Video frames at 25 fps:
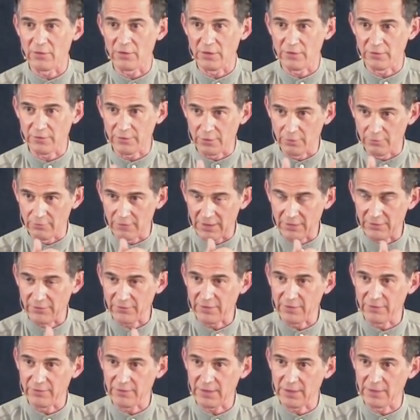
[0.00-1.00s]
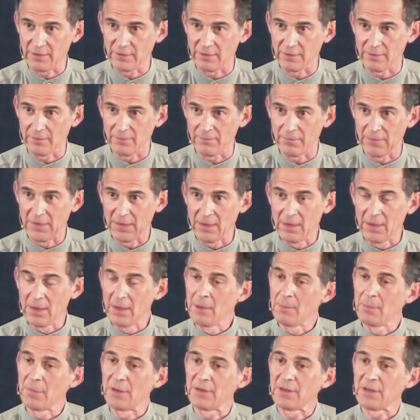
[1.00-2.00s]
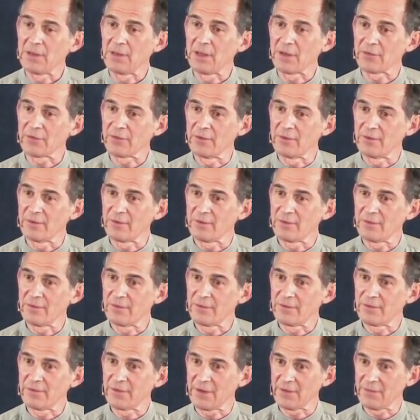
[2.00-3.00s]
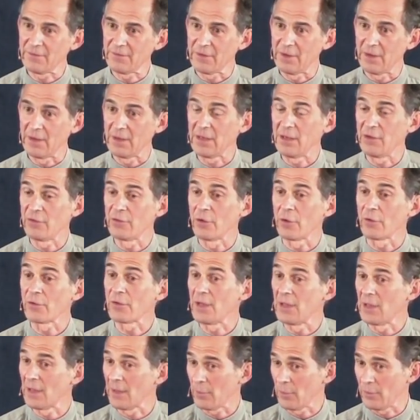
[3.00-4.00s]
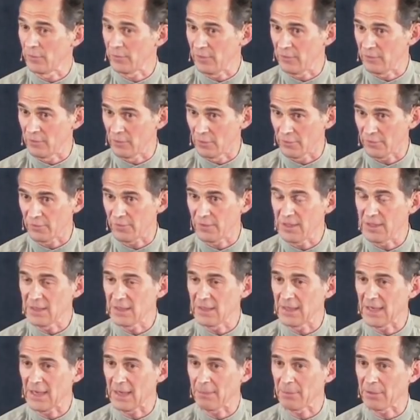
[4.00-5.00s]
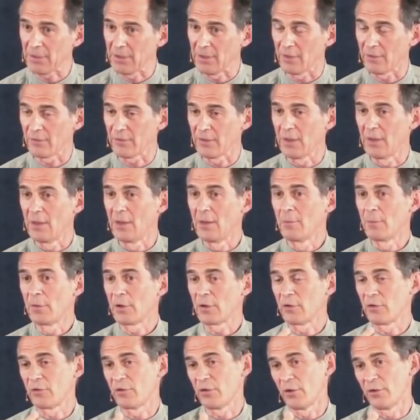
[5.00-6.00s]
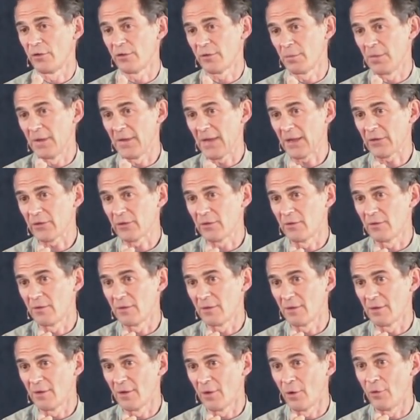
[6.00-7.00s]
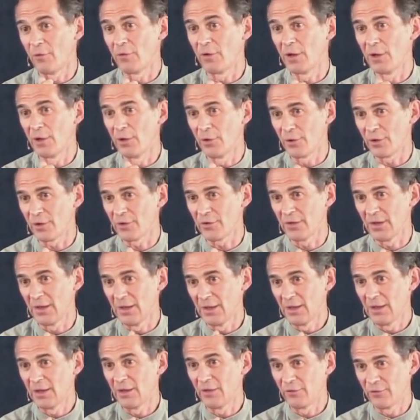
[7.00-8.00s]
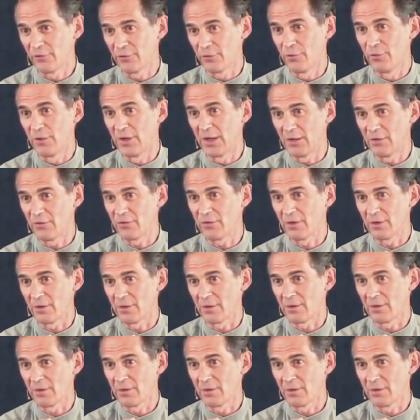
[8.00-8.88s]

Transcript: He still runs his kingdom. But he doesn't suffer. He's not, in other words, he's not seeking happiness because John Smith hasn't overlooked his true nature.